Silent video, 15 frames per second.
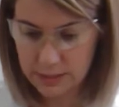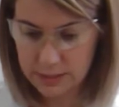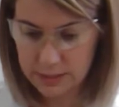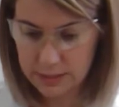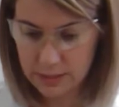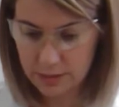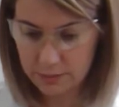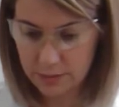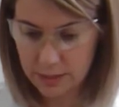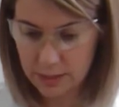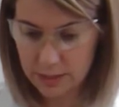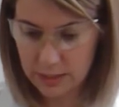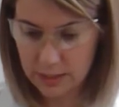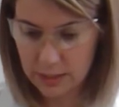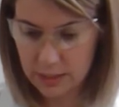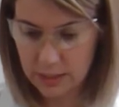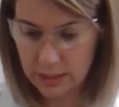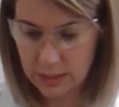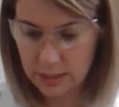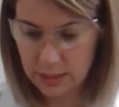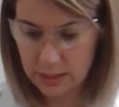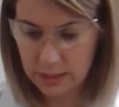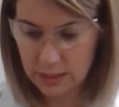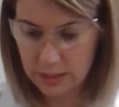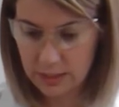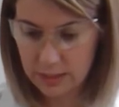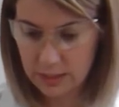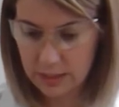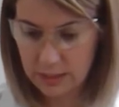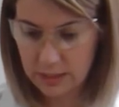and see if we can get
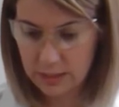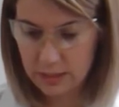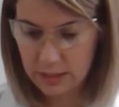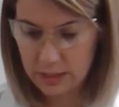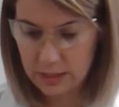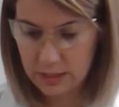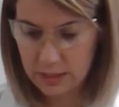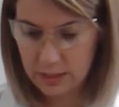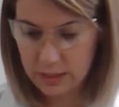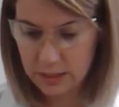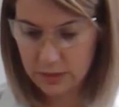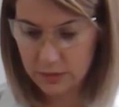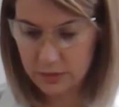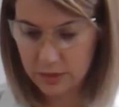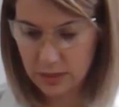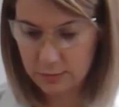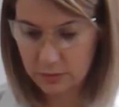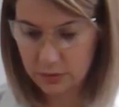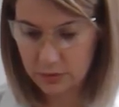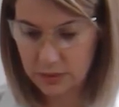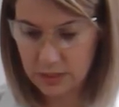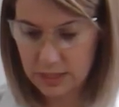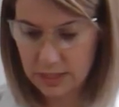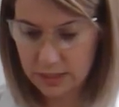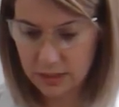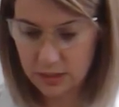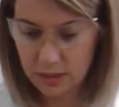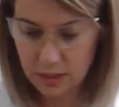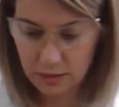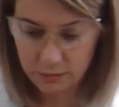any kind of those chemicals knocked
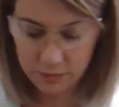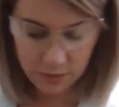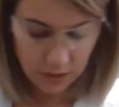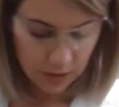off.